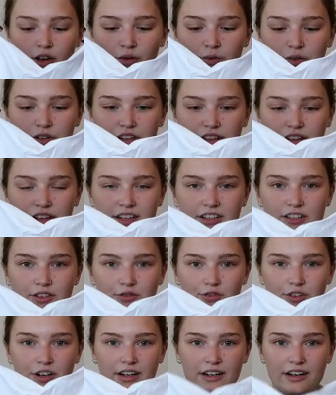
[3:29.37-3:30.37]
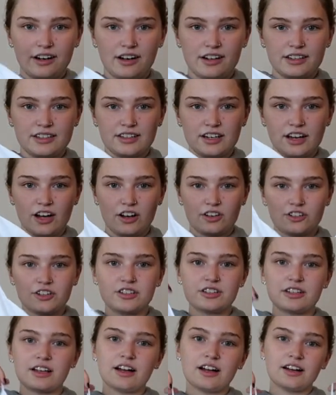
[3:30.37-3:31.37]
which I think is a really nice touch,
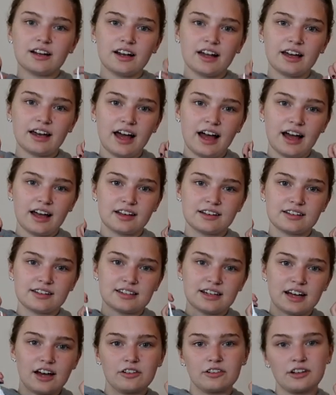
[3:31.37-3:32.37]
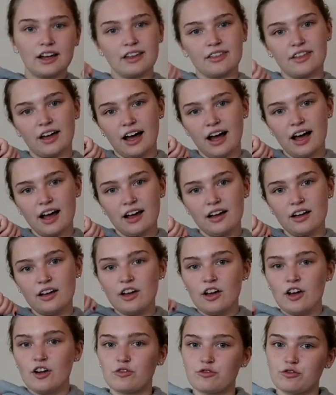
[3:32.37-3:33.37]
because it kind of like hangs down like that.
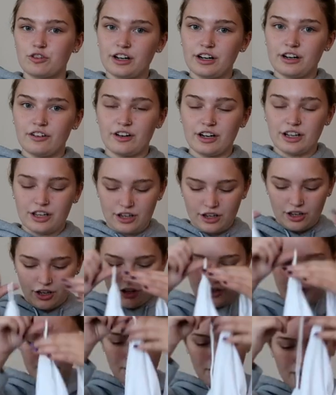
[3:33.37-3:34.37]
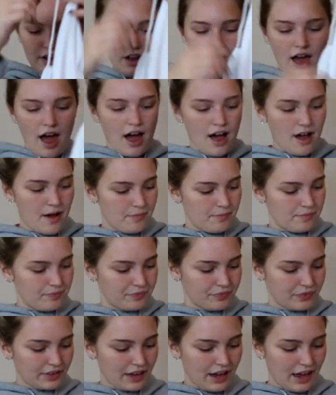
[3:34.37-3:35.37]
Really, really cute.
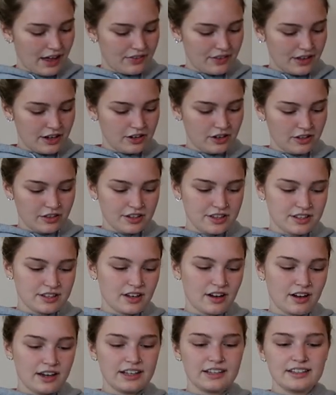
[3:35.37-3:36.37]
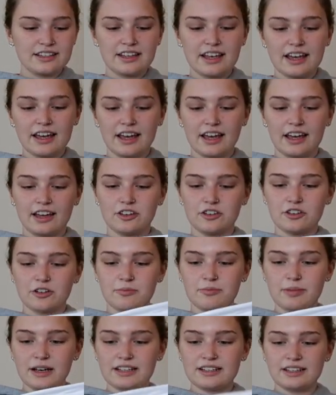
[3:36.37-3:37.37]
And then the sides here, you
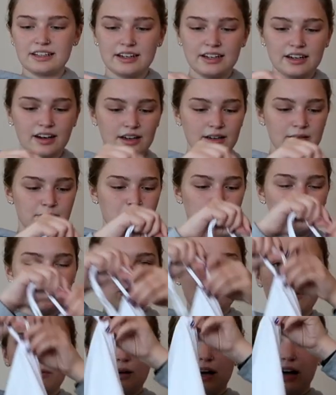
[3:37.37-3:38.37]
can basically like pull them